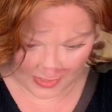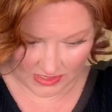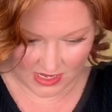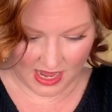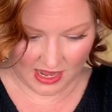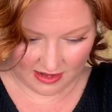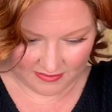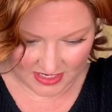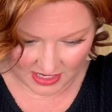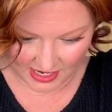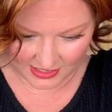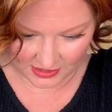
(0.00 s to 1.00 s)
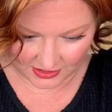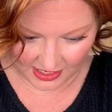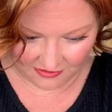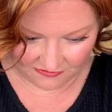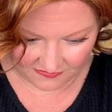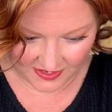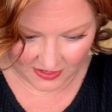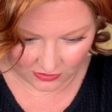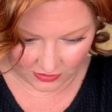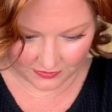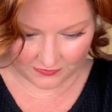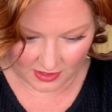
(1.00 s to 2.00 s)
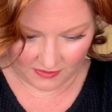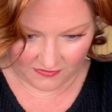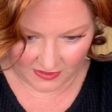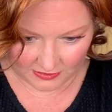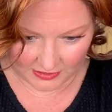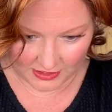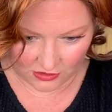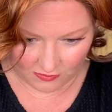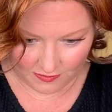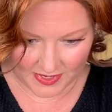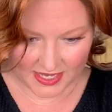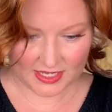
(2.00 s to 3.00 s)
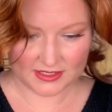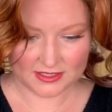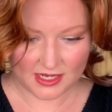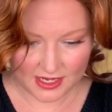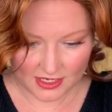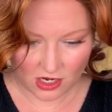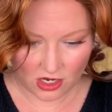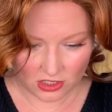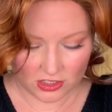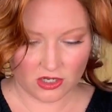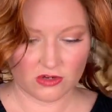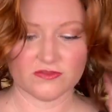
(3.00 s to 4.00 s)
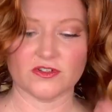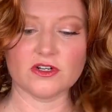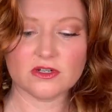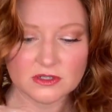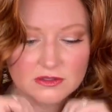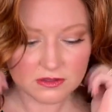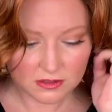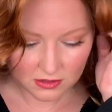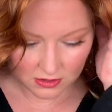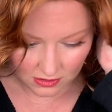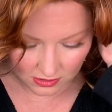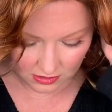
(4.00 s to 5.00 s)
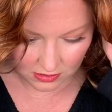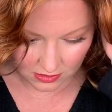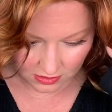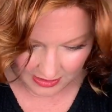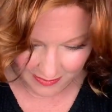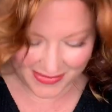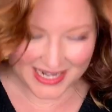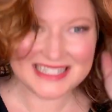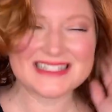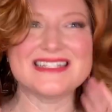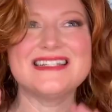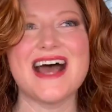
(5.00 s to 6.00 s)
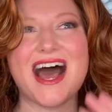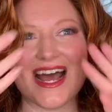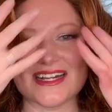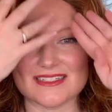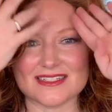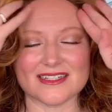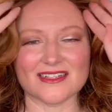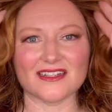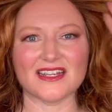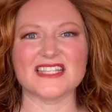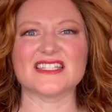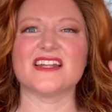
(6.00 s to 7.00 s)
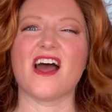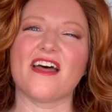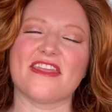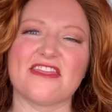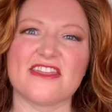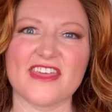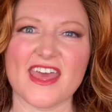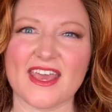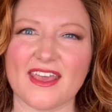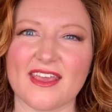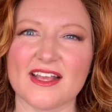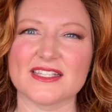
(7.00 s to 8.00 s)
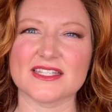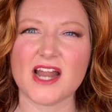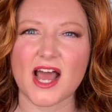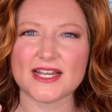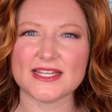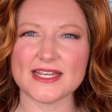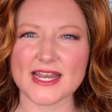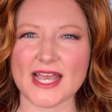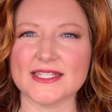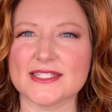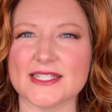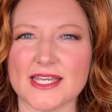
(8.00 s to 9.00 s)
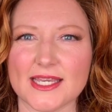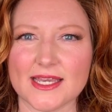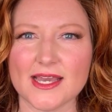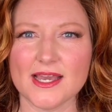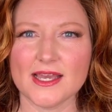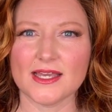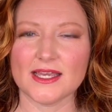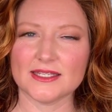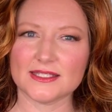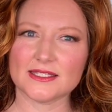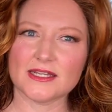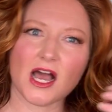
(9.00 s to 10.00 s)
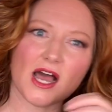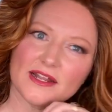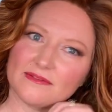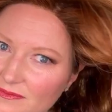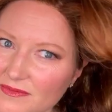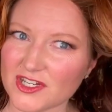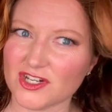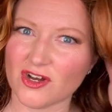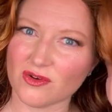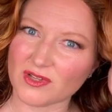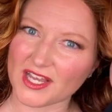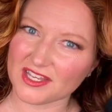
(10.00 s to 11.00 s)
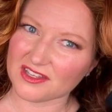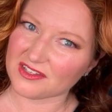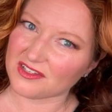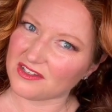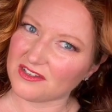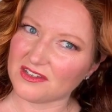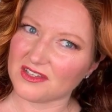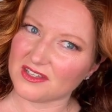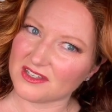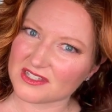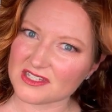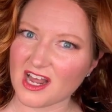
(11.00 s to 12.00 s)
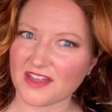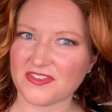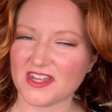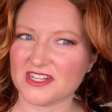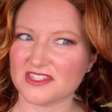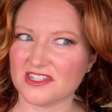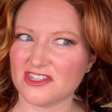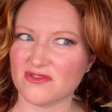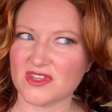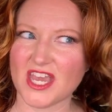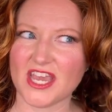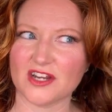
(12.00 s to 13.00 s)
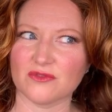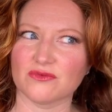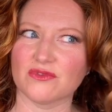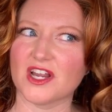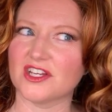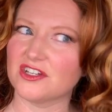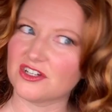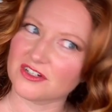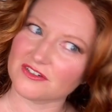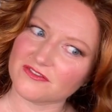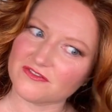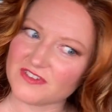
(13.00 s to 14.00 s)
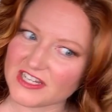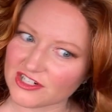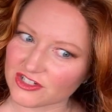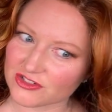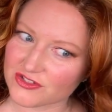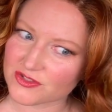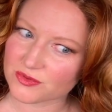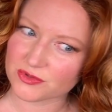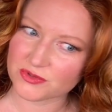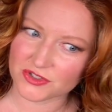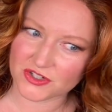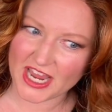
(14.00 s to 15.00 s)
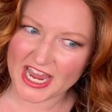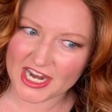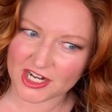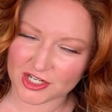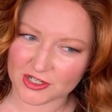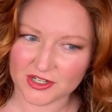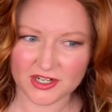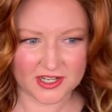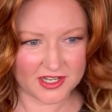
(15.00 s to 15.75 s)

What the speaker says: Yeah, I mean, I feel little bits kind of all over. But it's not thick. It's not nesty. It's not, it's not that you can't run your fingers through your hair